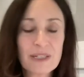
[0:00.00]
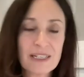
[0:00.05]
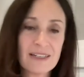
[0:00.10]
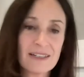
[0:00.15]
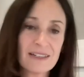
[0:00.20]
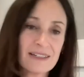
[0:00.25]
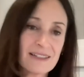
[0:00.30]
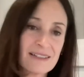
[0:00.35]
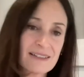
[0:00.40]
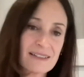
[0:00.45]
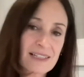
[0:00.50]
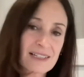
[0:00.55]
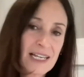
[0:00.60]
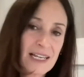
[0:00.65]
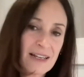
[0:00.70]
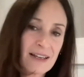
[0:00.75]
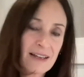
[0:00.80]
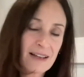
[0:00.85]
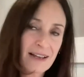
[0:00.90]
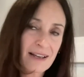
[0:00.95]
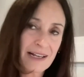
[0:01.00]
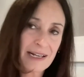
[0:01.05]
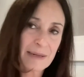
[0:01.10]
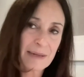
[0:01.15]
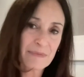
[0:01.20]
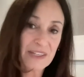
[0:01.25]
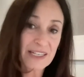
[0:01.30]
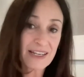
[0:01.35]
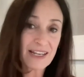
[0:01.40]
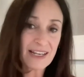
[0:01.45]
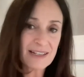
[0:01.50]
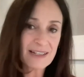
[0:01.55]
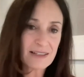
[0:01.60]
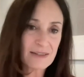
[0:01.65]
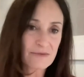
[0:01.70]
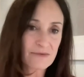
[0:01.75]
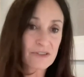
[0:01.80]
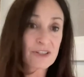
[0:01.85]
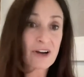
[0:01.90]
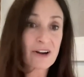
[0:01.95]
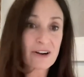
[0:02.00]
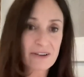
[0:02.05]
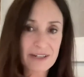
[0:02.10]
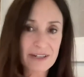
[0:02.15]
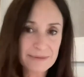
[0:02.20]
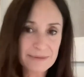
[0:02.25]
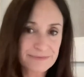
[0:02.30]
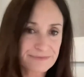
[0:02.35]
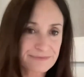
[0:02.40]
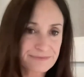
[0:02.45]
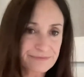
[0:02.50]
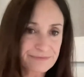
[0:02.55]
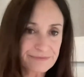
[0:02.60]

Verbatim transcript: is um, the case of Zara.